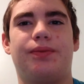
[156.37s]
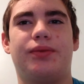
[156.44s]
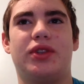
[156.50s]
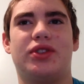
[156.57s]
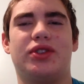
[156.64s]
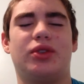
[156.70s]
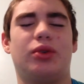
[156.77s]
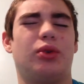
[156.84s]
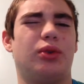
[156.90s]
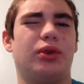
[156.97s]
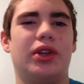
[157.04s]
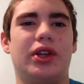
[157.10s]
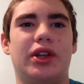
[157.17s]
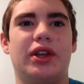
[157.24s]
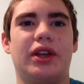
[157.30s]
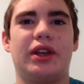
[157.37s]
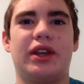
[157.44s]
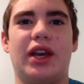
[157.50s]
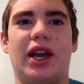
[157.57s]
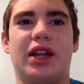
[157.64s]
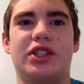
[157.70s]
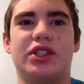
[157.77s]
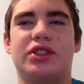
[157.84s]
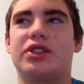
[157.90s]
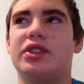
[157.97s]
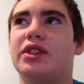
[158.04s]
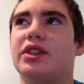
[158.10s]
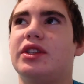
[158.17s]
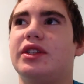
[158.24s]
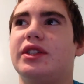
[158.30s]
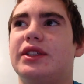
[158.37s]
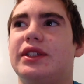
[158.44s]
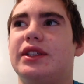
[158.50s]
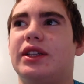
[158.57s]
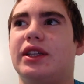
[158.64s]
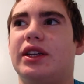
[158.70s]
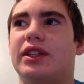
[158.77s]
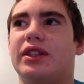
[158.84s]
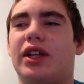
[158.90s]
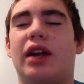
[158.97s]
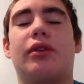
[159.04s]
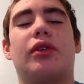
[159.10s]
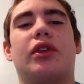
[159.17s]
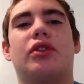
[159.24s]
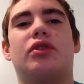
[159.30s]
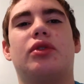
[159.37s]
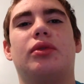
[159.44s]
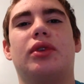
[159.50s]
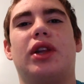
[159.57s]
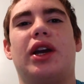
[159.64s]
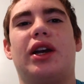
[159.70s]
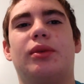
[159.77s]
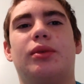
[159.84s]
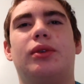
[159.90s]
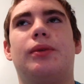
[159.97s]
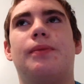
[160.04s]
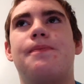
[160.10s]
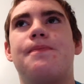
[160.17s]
These little gadgets, not really too reliable.